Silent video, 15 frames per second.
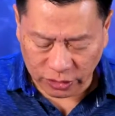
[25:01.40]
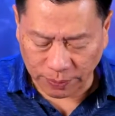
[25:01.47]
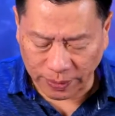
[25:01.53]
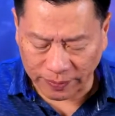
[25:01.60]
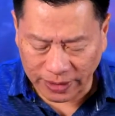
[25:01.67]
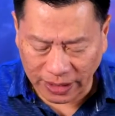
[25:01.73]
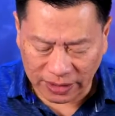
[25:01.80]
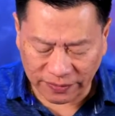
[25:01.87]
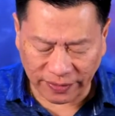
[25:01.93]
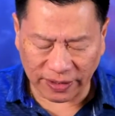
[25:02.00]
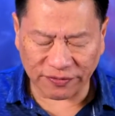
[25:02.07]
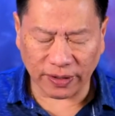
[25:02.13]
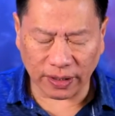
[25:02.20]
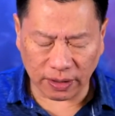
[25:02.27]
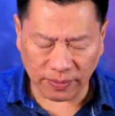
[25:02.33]
To the Supreme God,
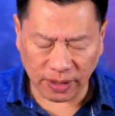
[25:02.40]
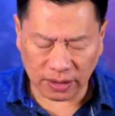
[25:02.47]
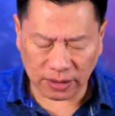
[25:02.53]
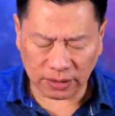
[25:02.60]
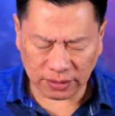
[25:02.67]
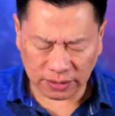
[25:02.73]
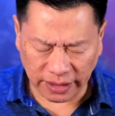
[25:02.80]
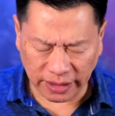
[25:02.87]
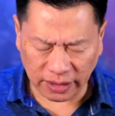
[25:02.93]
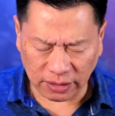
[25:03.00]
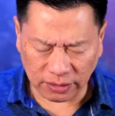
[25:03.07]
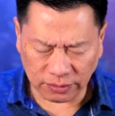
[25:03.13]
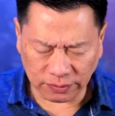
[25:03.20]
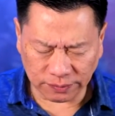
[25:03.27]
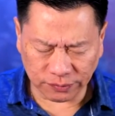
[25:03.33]
Divine Father, Mother,
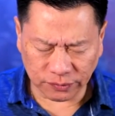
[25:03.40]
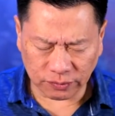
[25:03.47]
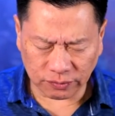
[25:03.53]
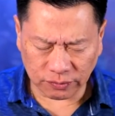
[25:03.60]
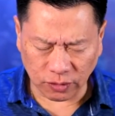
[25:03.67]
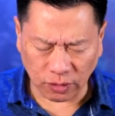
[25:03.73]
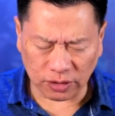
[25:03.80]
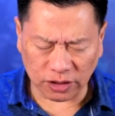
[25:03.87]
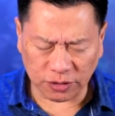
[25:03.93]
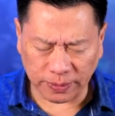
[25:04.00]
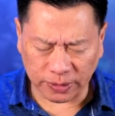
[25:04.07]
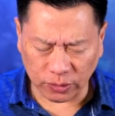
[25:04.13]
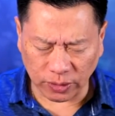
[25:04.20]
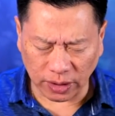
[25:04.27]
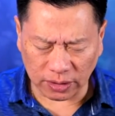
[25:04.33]
thank you. To all
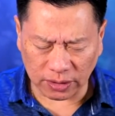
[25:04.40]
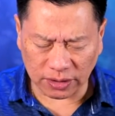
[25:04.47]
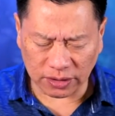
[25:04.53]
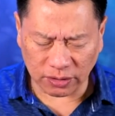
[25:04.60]
the spiritual